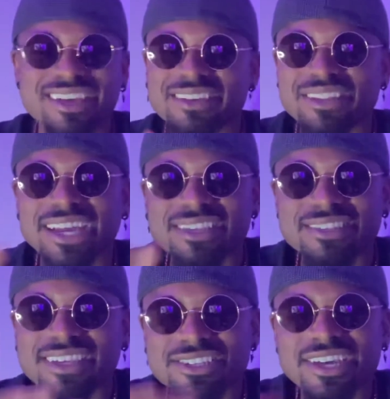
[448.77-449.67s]
Ladies,
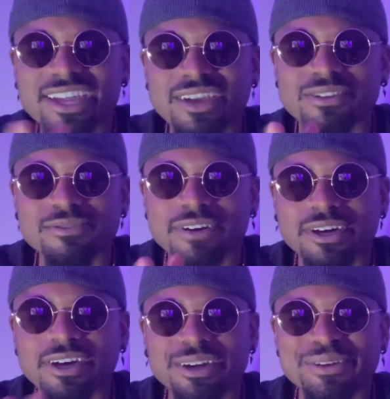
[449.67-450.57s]
get your head out the
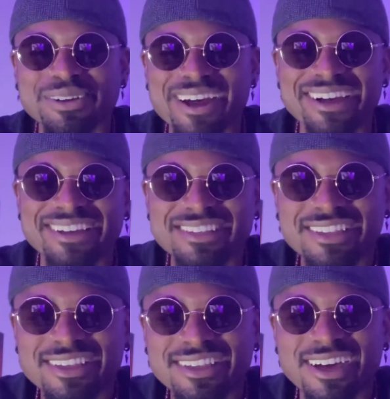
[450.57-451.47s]
fucking gutter, all right?
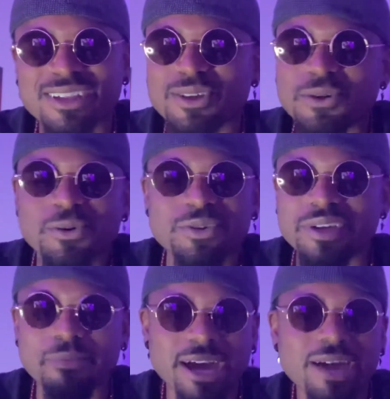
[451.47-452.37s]
I know
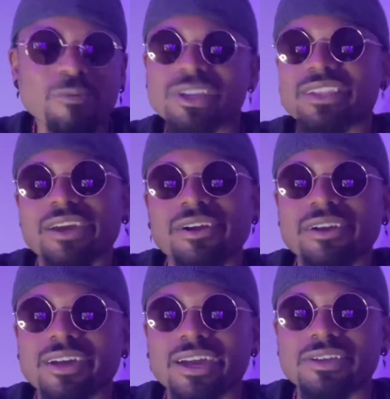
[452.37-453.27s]
your mind went there,
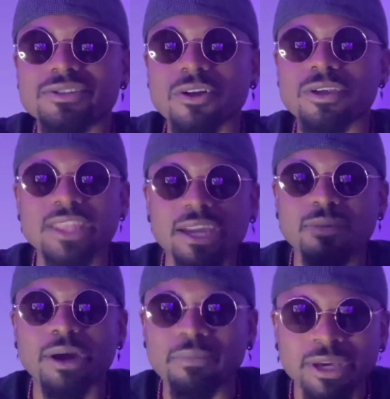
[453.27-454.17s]
and you started thinking
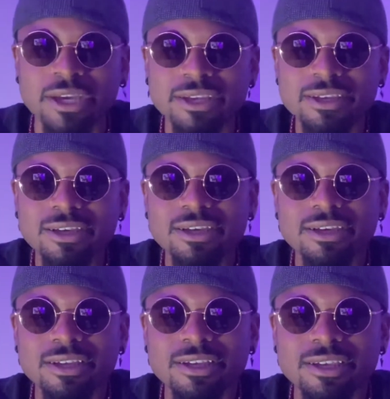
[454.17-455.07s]
about me.
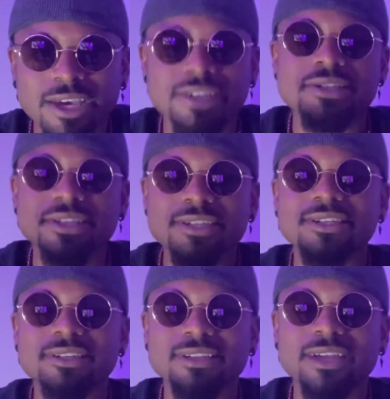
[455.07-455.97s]
Yes,
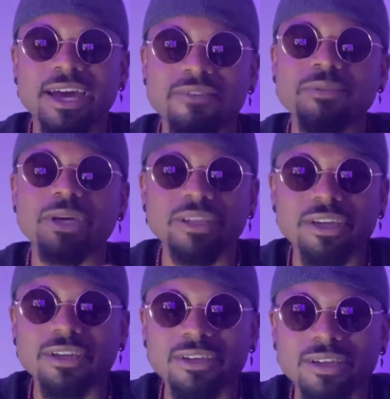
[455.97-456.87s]
I have a big
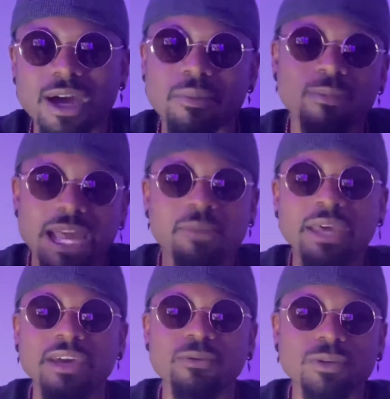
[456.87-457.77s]
dick. I'm a black
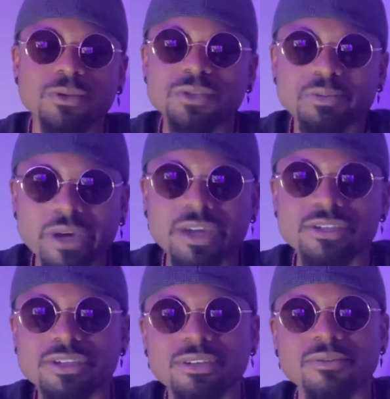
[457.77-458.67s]
man. What do you
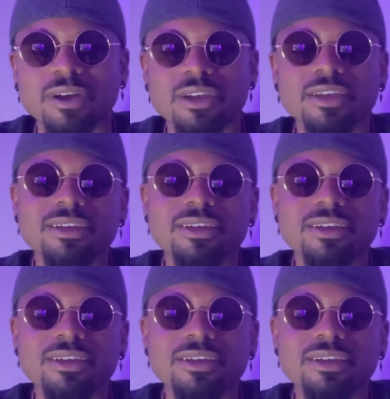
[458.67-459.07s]
expect, right?